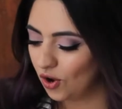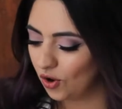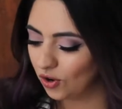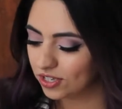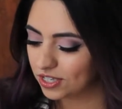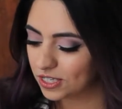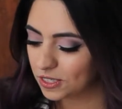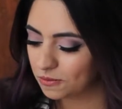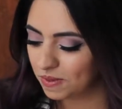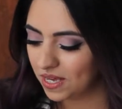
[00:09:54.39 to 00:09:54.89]

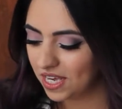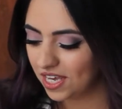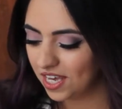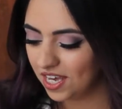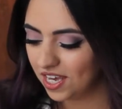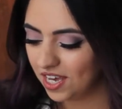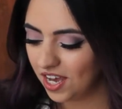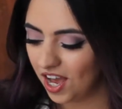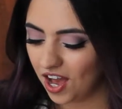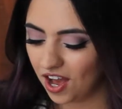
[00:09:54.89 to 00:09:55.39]
So
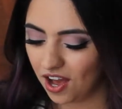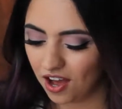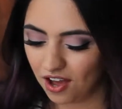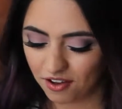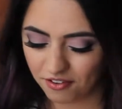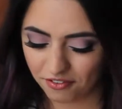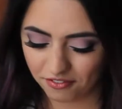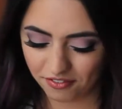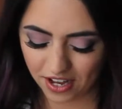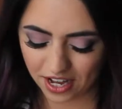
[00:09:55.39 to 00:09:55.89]
speaking
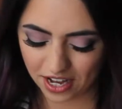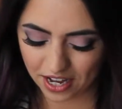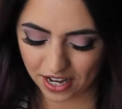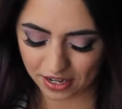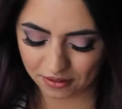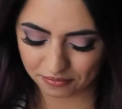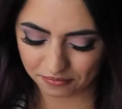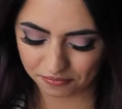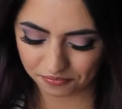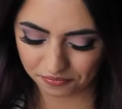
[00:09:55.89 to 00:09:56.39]
of
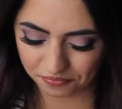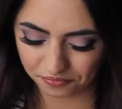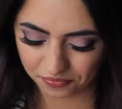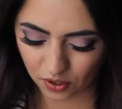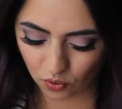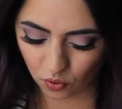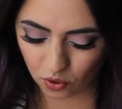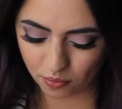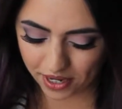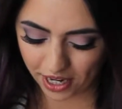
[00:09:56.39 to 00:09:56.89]

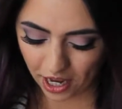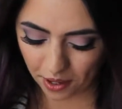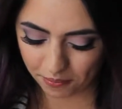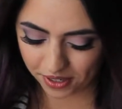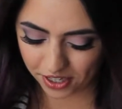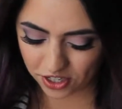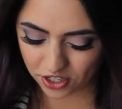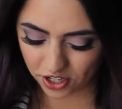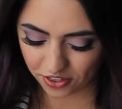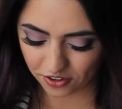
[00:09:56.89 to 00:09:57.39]
women
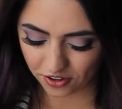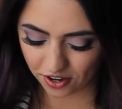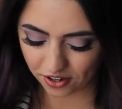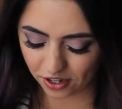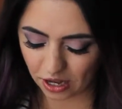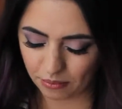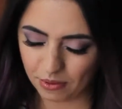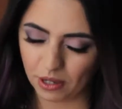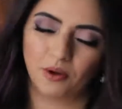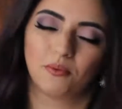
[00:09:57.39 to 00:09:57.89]
helping each other
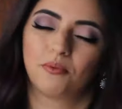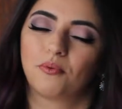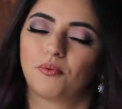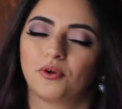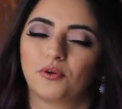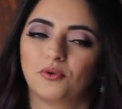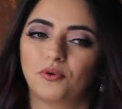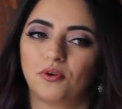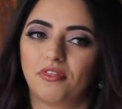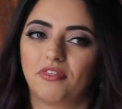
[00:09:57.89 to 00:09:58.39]
out and coming up with
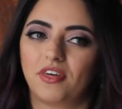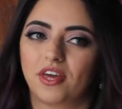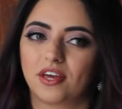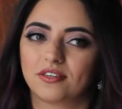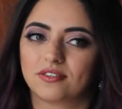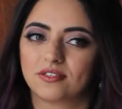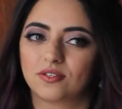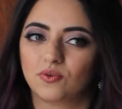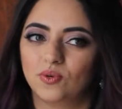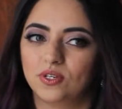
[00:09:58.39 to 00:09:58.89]
really cool
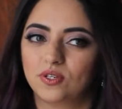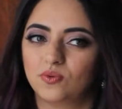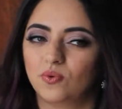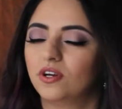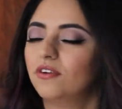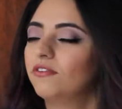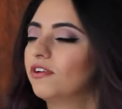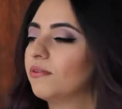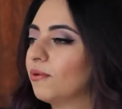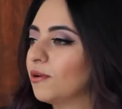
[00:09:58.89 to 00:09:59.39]
things, what's
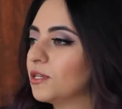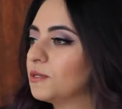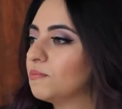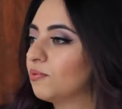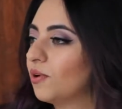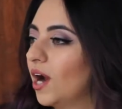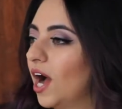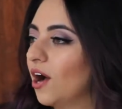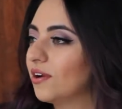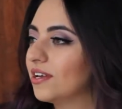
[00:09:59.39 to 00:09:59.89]
one of your
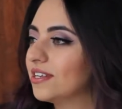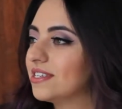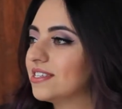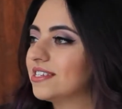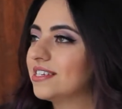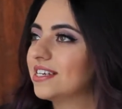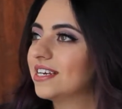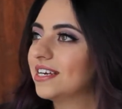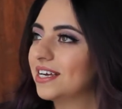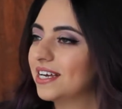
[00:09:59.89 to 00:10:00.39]
most
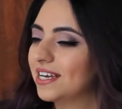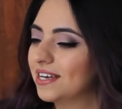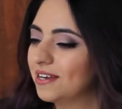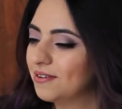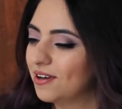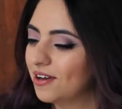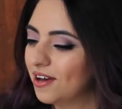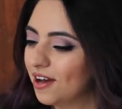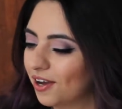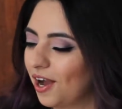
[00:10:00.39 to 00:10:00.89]
proudest
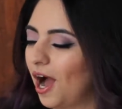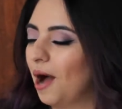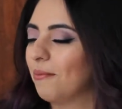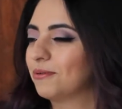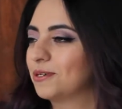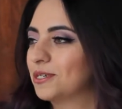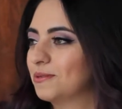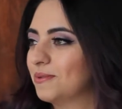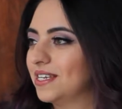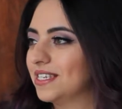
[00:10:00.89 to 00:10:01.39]

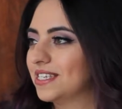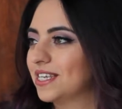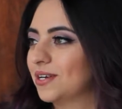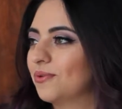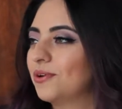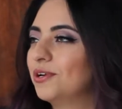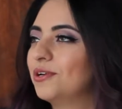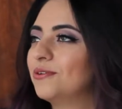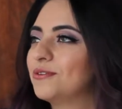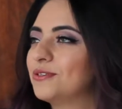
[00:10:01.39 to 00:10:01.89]
accomplishments?
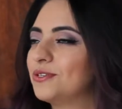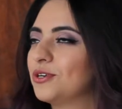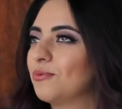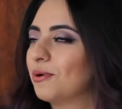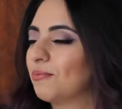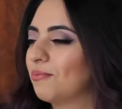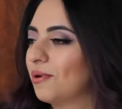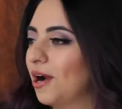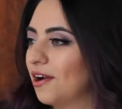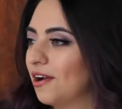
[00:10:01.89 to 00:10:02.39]
Like, what are you
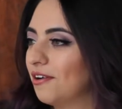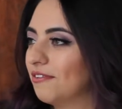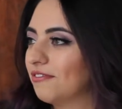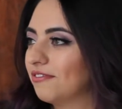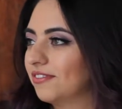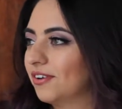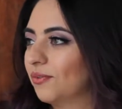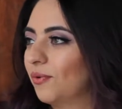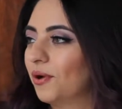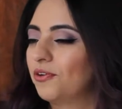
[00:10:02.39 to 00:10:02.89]
super proud
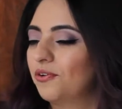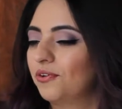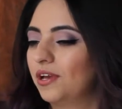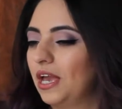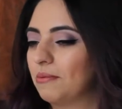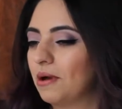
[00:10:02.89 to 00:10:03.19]
of? Whether you